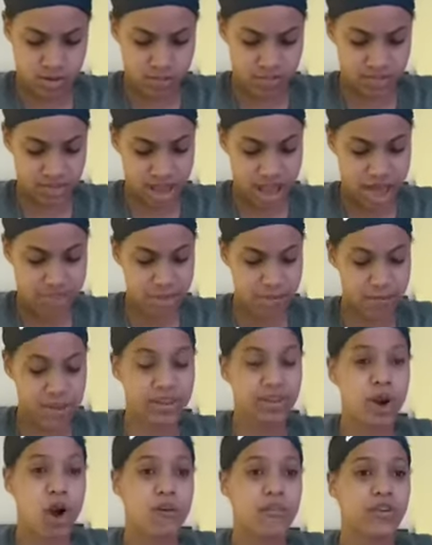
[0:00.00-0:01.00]
Yeah, the
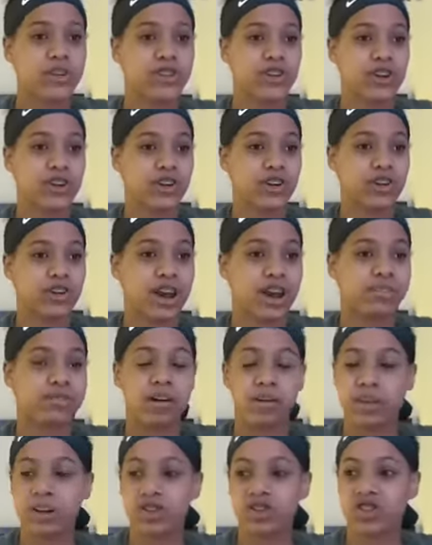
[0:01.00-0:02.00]
big dog returned. I
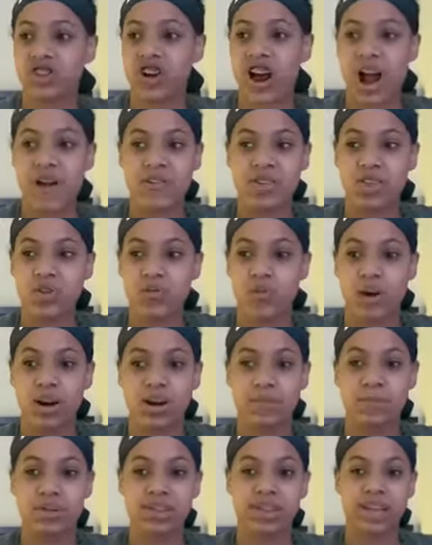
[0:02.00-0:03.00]
saw that shirt. I really
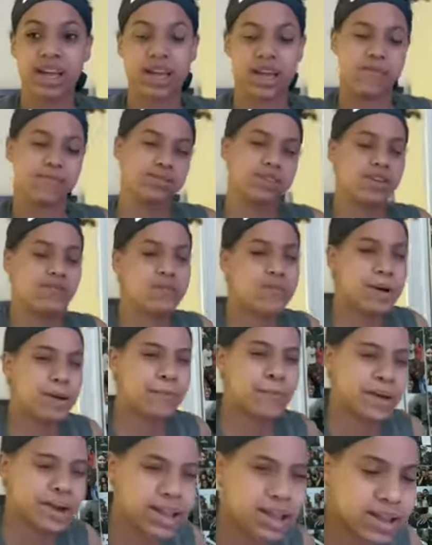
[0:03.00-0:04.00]
want it, but it's like I'm saving my
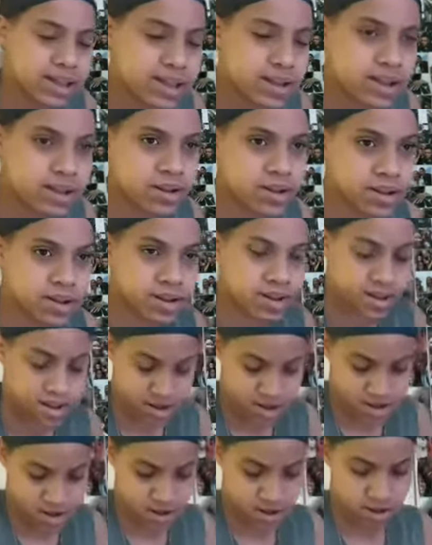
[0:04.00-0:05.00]
money.
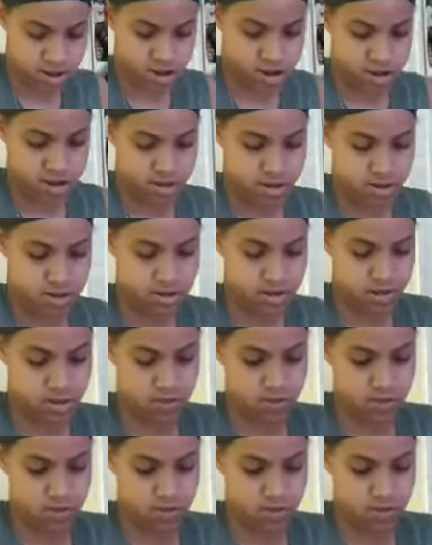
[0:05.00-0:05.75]
So,